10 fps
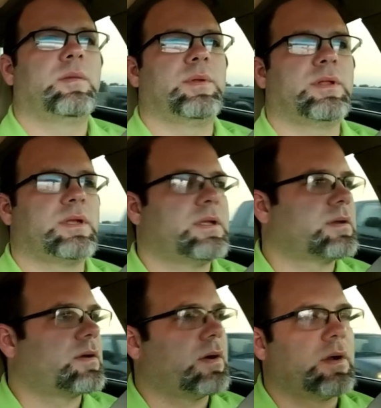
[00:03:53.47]
ability of
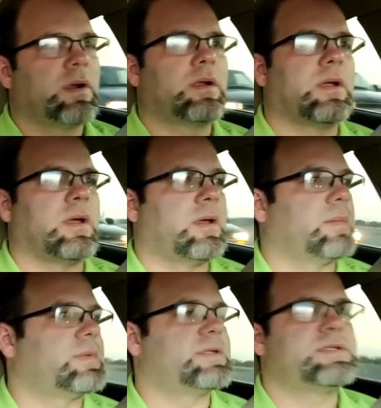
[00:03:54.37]
the car
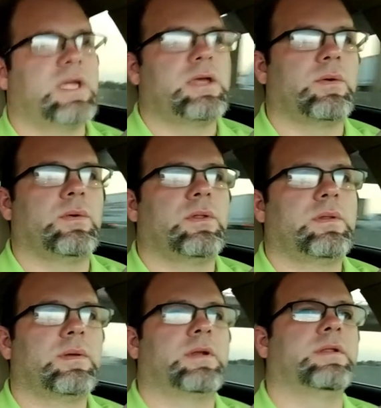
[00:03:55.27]
to stay cool
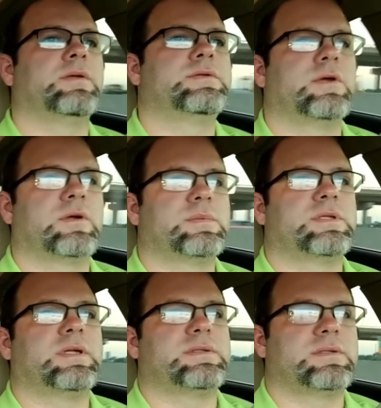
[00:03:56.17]
under those
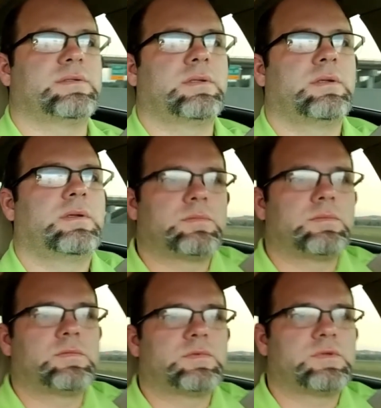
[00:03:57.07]
circumstances.
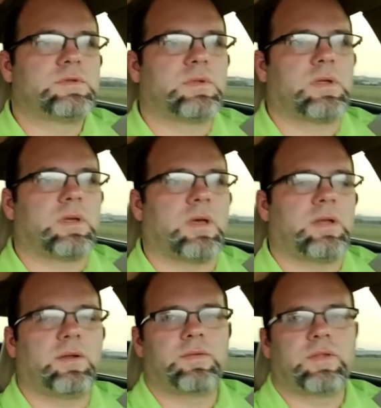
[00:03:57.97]
I
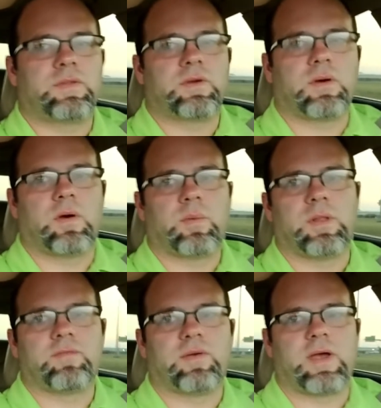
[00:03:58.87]
don't think the car will ever